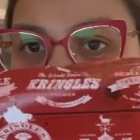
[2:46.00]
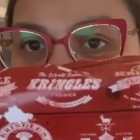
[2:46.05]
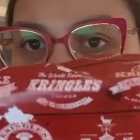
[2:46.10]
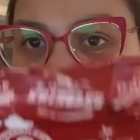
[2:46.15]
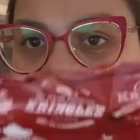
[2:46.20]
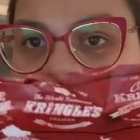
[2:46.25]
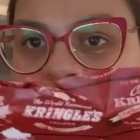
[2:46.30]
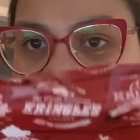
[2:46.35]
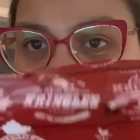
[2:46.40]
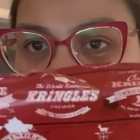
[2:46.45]

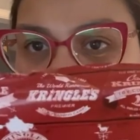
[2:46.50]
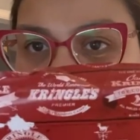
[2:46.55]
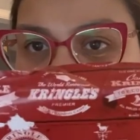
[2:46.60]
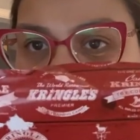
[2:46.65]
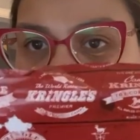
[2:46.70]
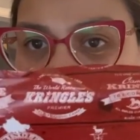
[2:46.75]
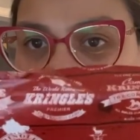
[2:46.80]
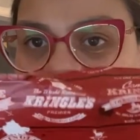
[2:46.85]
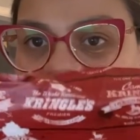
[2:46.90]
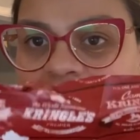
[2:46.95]
I was able
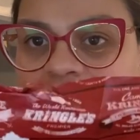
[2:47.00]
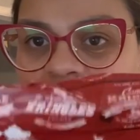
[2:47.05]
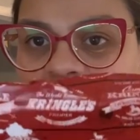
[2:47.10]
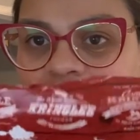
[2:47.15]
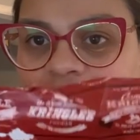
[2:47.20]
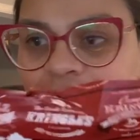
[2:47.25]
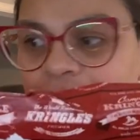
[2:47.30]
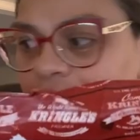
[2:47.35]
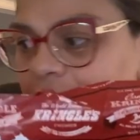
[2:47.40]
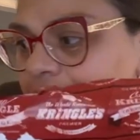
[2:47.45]
to
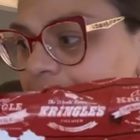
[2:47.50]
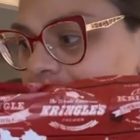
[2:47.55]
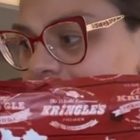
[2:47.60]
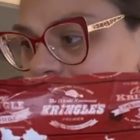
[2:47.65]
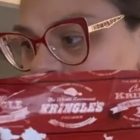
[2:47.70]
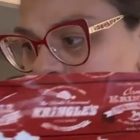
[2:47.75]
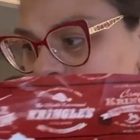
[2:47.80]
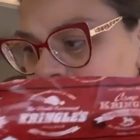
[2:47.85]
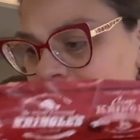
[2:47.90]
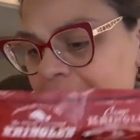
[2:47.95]
salvage it
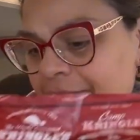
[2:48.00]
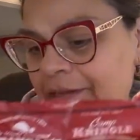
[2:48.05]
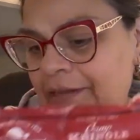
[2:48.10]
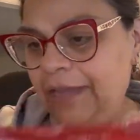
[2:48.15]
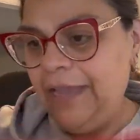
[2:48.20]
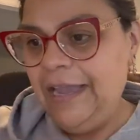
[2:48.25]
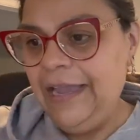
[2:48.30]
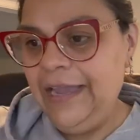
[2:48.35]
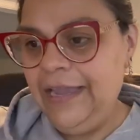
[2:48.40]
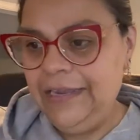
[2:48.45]

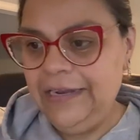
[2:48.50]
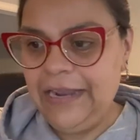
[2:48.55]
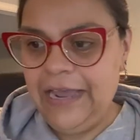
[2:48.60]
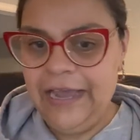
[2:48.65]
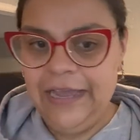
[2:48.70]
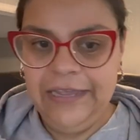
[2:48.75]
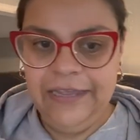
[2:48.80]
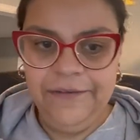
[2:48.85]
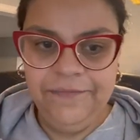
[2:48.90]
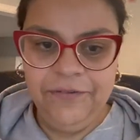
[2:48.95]
and
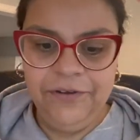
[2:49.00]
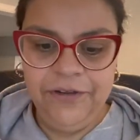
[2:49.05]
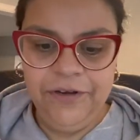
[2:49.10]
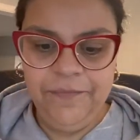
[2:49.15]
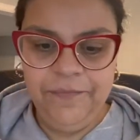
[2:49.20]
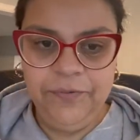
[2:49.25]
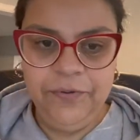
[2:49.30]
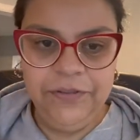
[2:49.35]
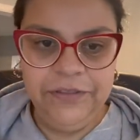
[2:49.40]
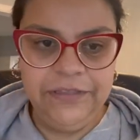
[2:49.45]
I am going to
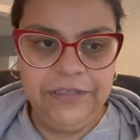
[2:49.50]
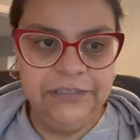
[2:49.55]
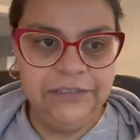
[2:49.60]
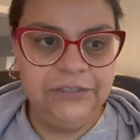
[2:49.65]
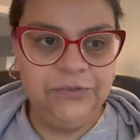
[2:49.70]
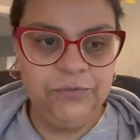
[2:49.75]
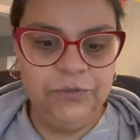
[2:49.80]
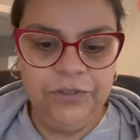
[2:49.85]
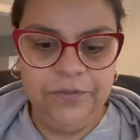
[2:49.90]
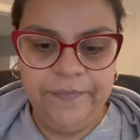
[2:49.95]
put
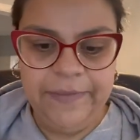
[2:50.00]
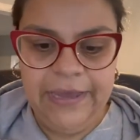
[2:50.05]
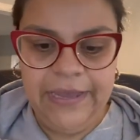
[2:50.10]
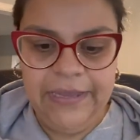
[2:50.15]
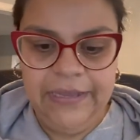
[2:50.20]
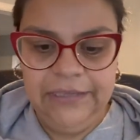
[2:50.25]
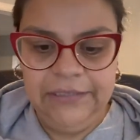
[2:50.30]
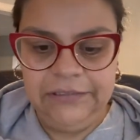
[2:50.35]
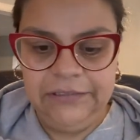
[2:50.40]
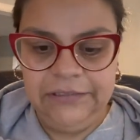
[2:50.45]
this with
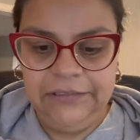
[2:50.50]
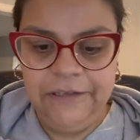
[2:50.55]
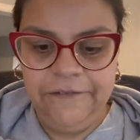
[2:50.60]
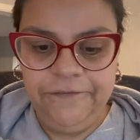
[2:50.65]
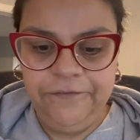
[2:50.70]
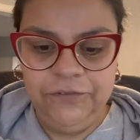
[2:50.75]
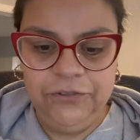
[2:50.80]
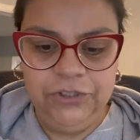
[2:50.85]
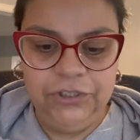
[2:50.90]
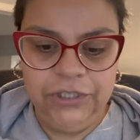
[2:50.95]
my stuff
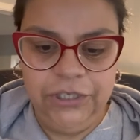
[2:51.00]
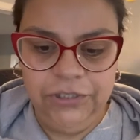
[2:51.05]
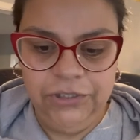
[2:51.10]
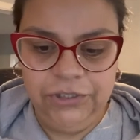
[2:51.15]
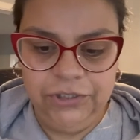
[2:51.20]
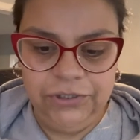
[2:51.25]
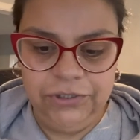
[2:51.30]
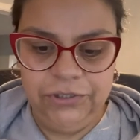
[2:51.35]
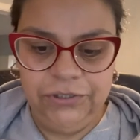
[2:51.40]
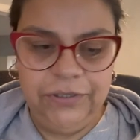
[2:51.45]
for junk
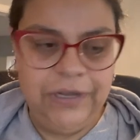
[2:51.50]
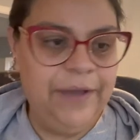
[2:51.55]
journal.